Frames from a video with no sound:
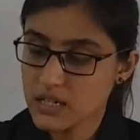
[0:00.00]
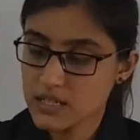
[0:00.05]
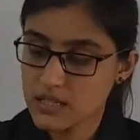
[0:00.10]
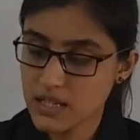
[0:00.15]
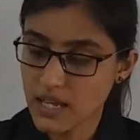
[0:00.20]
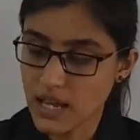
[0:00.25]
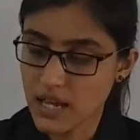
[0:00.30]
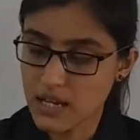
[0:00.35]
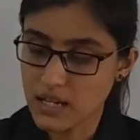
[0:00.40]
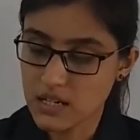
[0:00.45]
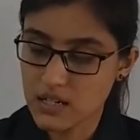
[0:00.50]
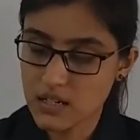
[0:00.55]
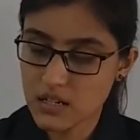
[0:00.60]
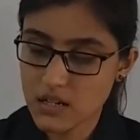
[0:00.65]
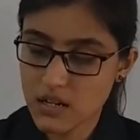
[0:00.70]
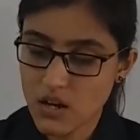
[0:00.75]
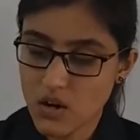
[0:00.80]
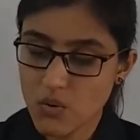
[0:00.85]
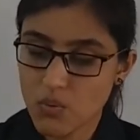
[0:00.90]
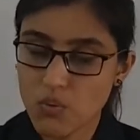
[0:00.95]

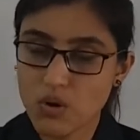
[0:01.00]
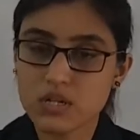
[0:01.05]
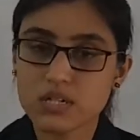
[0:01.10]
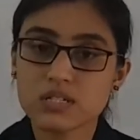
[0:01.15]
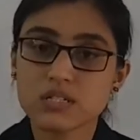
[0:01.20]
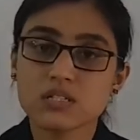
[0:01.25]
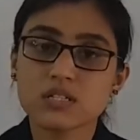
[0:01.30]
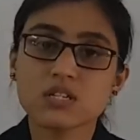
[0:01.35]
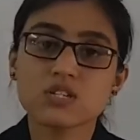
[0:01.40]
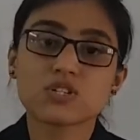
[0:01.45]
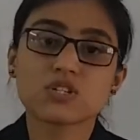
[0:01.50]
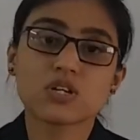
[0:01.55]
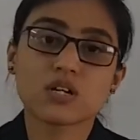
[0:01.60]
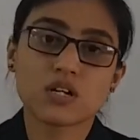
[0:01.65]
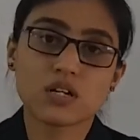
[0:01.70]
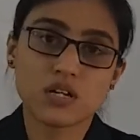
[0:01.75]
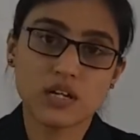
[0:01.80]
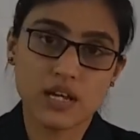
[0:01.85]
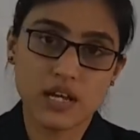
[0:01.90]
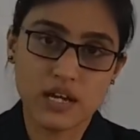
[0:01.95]
then what is the
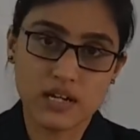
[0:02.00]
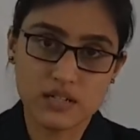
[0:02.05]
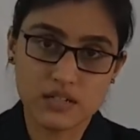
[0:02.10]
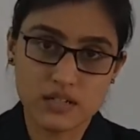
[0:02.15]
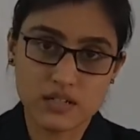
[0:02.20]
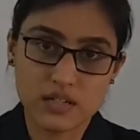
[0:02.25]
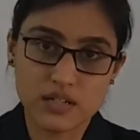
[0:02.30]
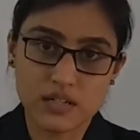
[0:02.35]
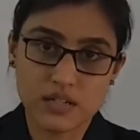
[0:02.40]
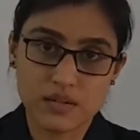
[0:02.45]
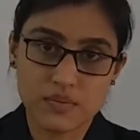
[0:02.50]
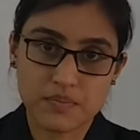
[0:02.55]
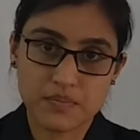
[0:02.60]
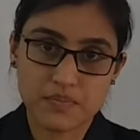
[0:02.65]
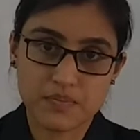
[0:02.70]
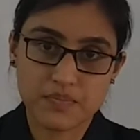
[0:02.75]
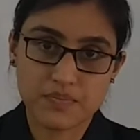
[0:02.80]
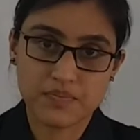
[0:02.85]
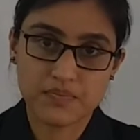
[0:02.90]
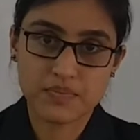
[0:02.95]
journal entry?
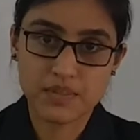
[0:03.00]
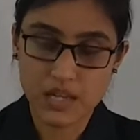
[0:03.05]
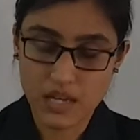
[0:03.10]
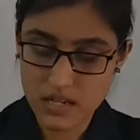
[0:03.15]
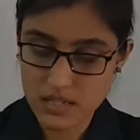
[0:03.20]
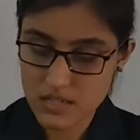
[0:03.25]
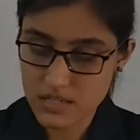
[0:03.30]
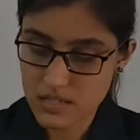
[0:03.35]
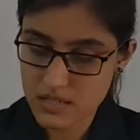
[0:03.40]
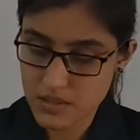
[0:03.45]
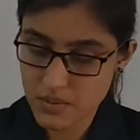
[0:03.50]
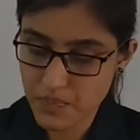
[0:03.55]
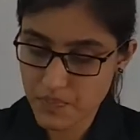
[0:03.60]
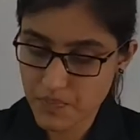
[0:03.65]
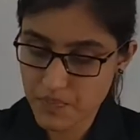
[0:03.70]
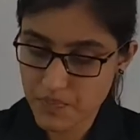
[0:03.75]
Yes,